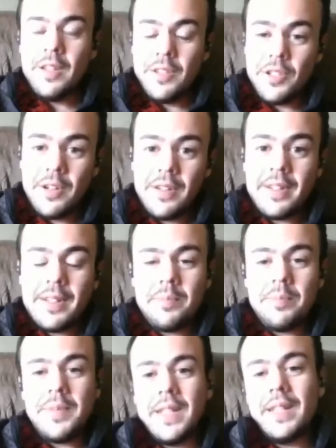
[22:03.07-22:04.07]
targeted
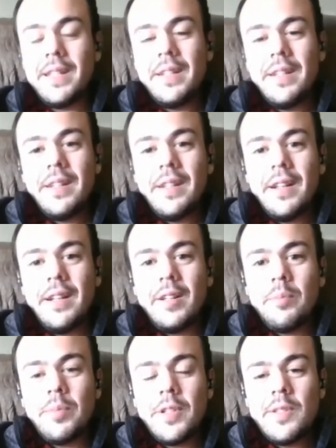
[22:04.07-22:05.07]
me
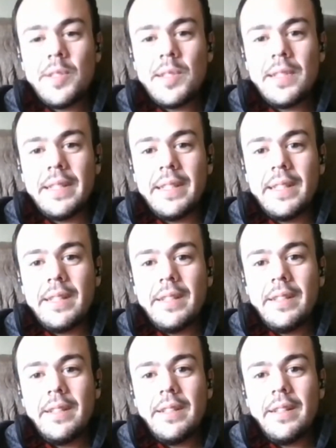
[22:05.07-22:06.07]
personally
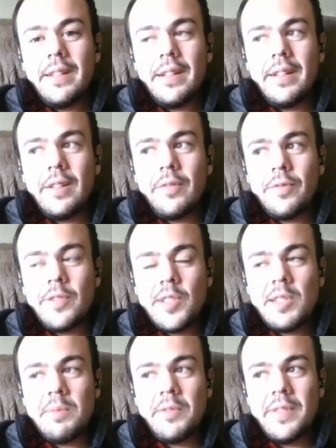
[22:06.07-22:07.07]
for
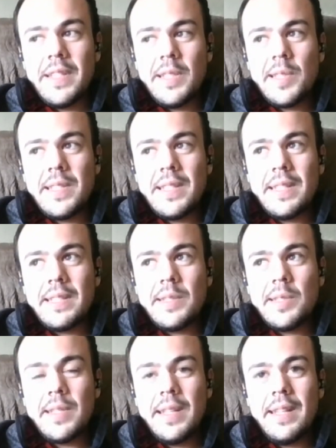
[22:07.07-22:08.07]
some of these
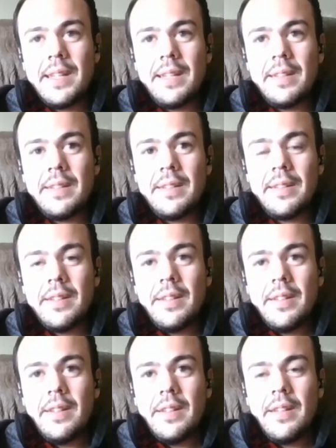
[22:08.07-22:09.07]
things, and
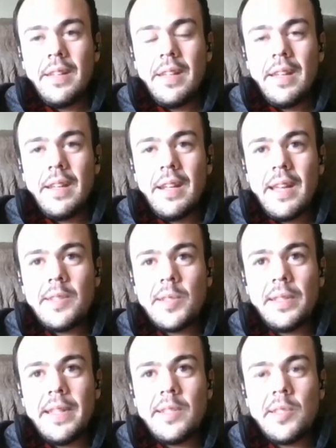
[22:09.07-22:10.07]
it has
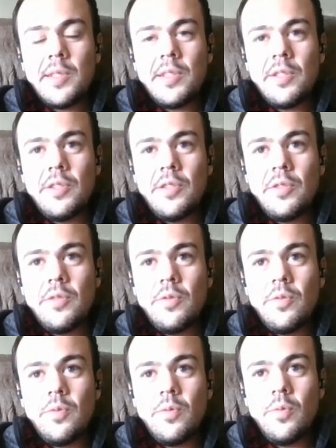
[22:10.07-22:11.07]
less to
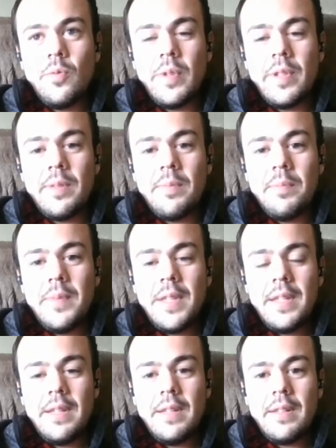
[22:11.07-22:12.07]
do with
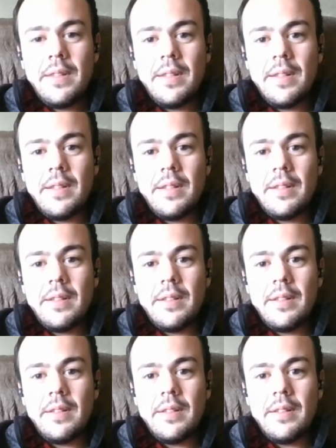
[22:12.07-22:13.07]
me than